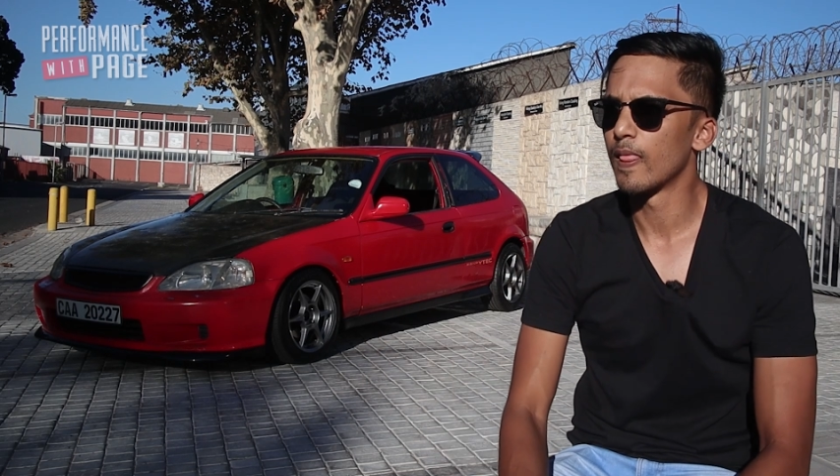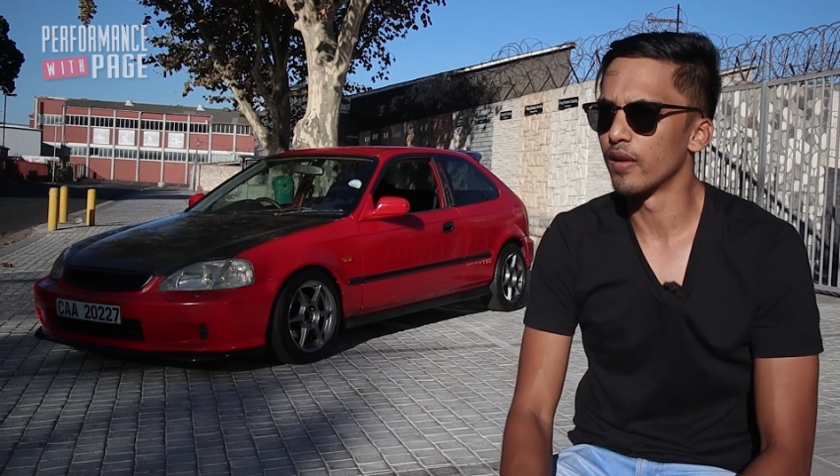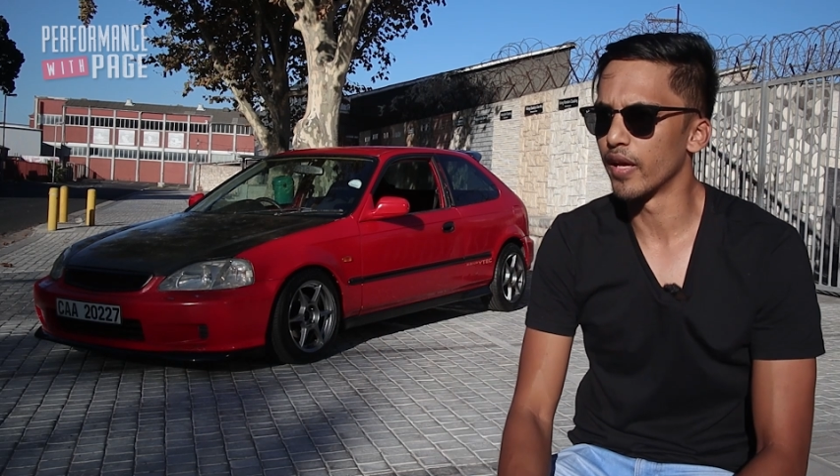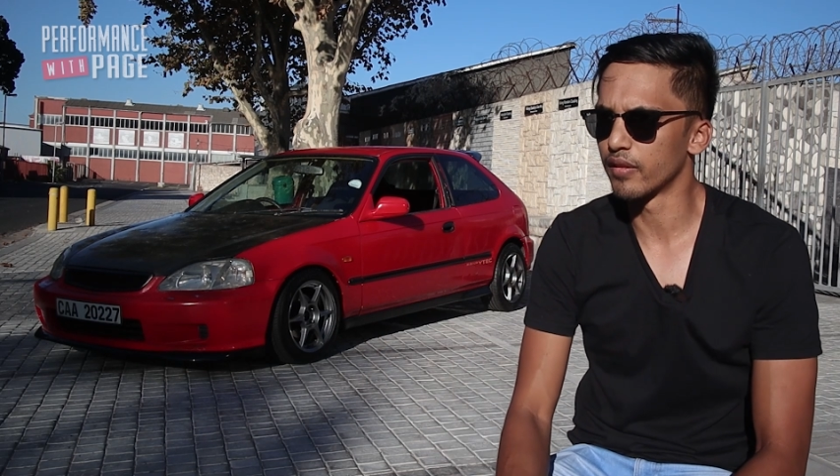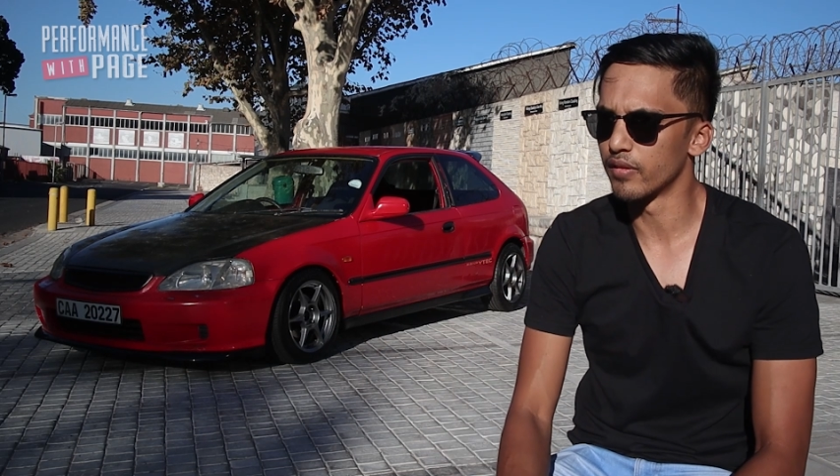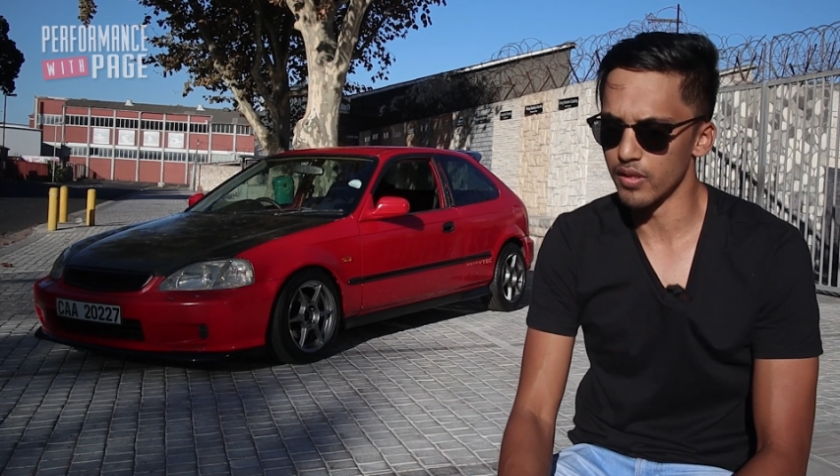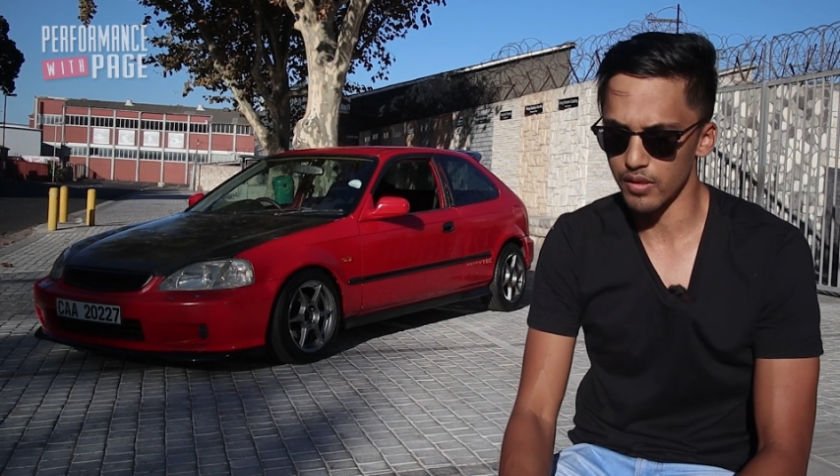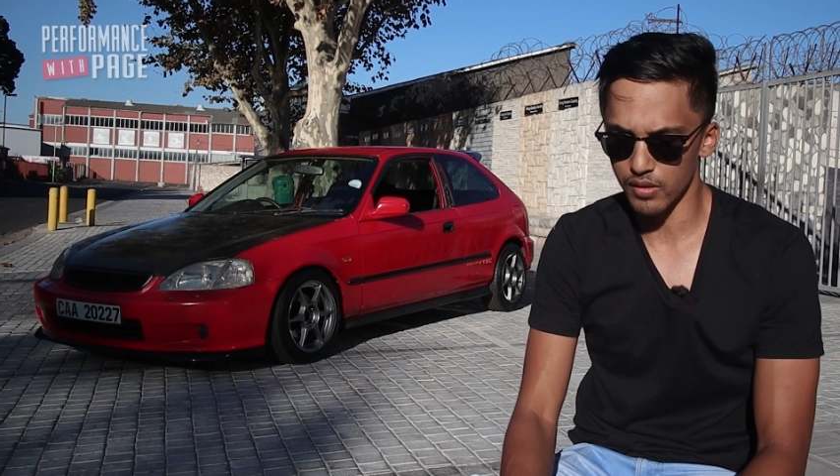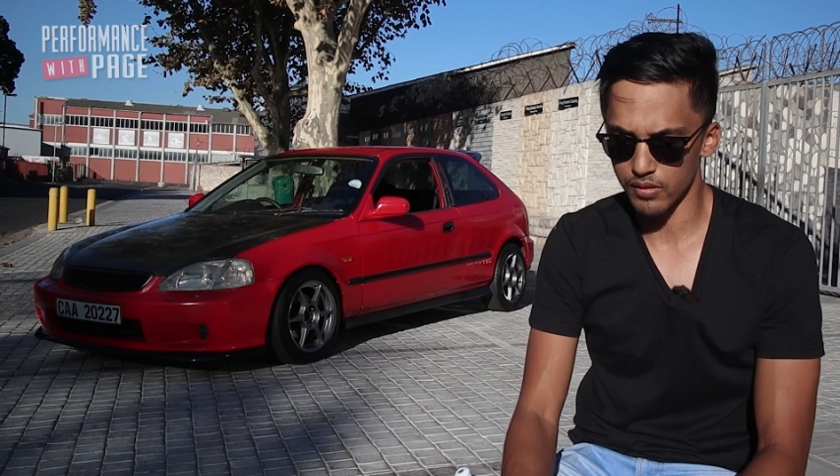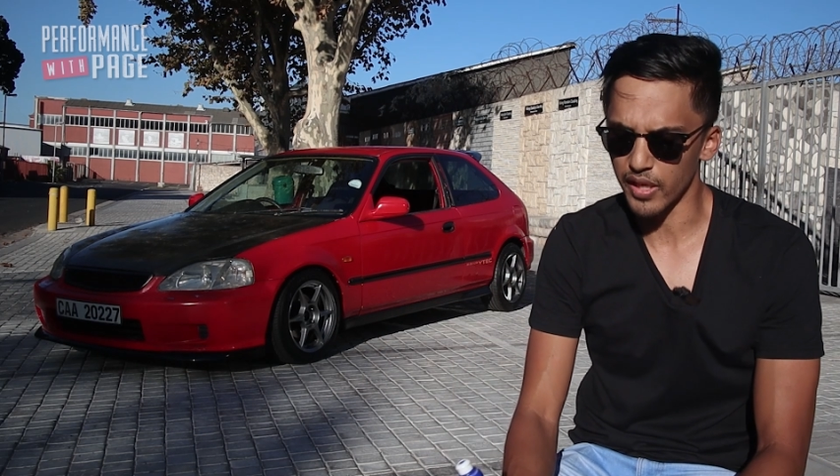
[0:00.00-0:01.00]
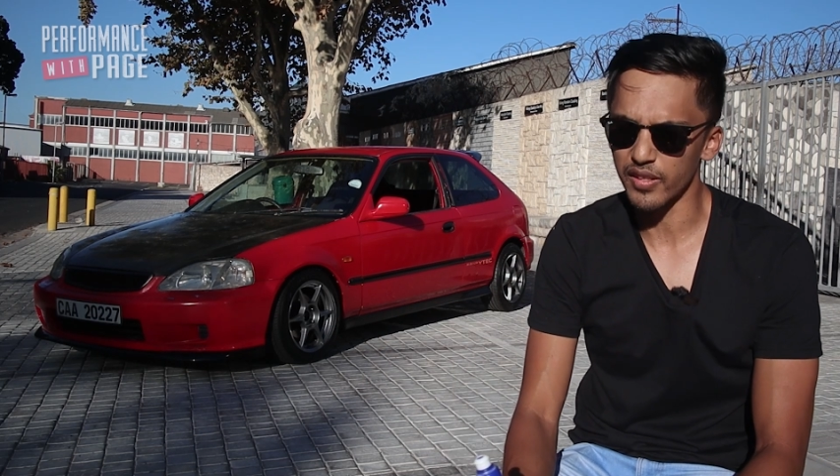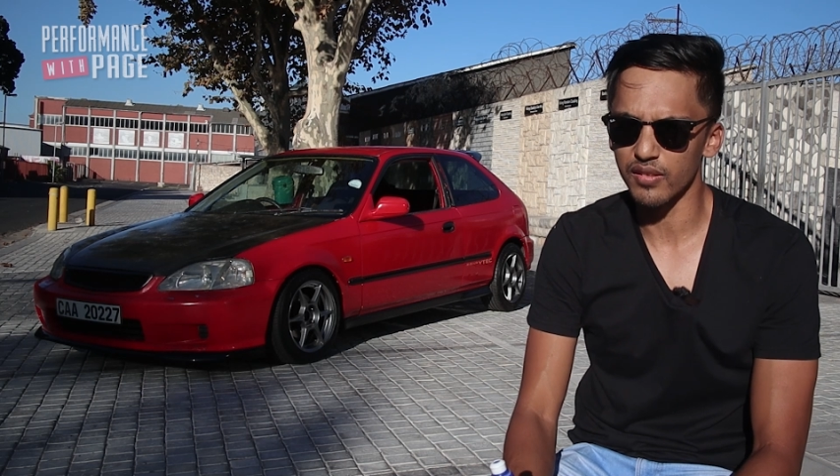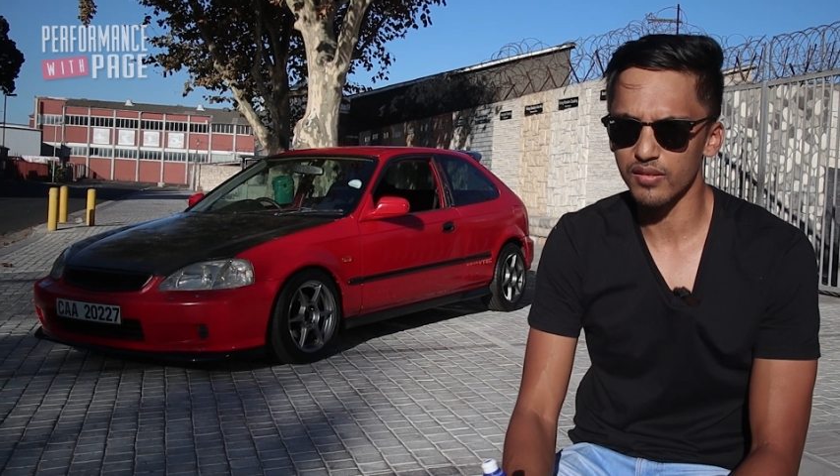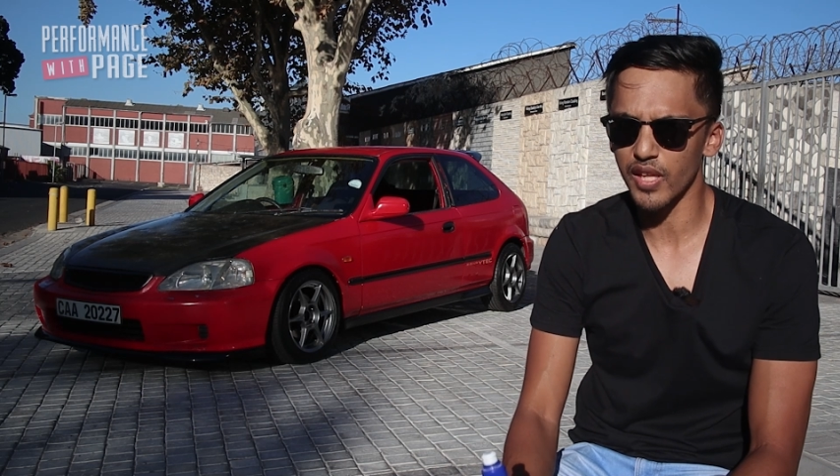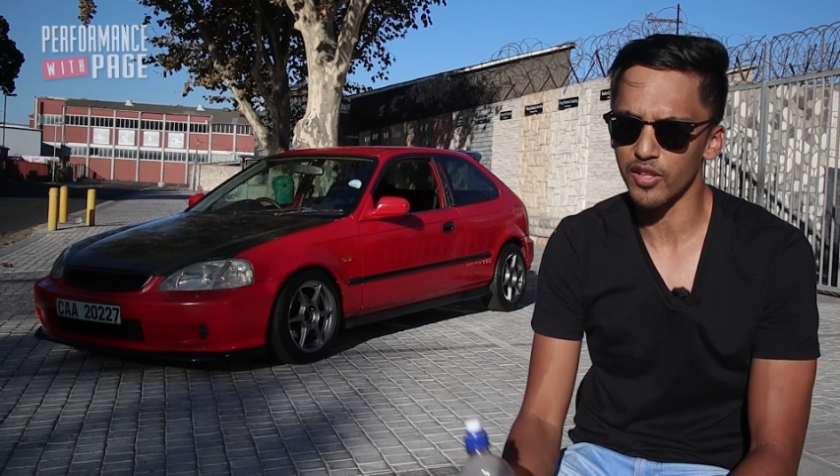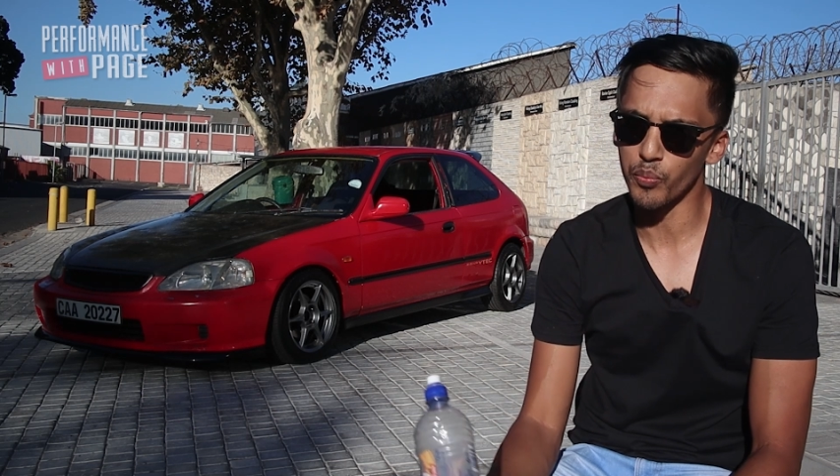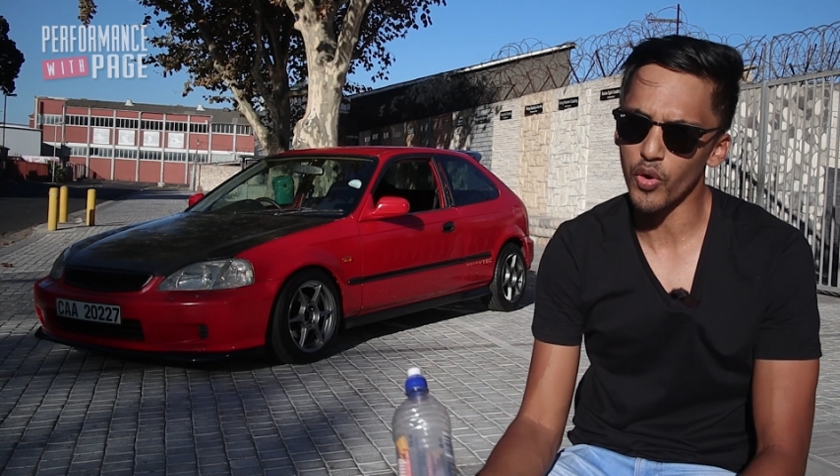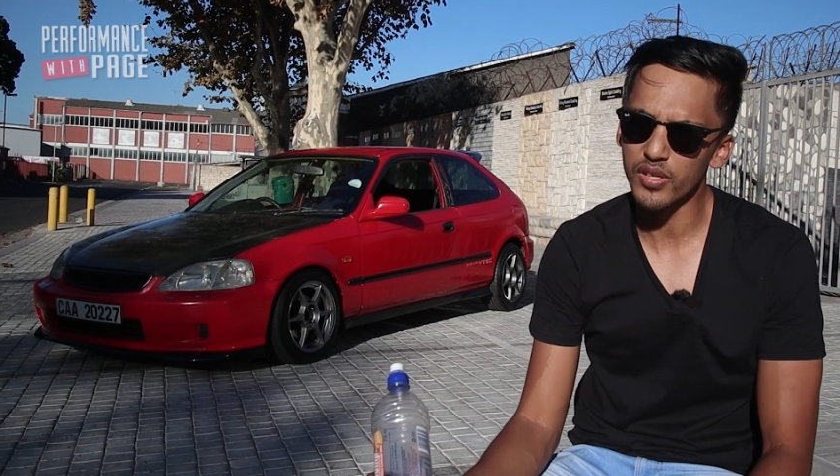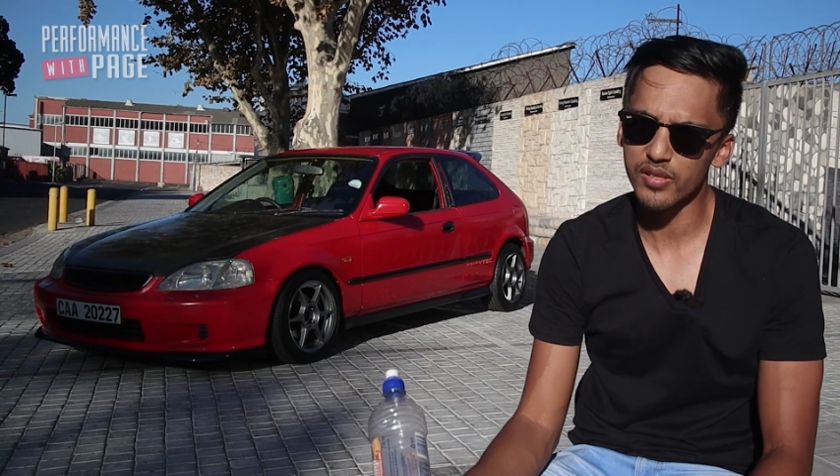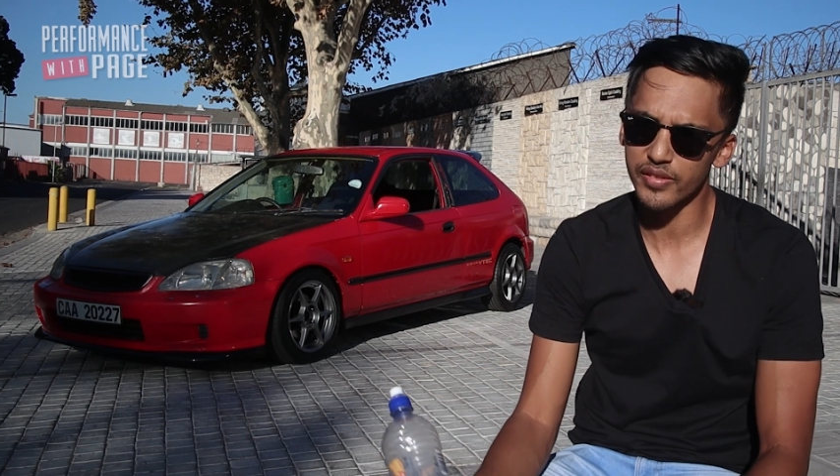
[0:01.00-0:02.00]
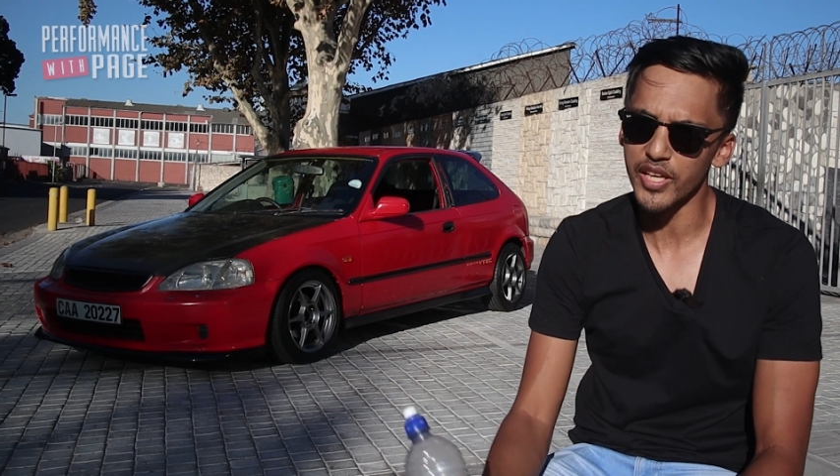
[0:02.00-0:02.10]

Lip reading: like the box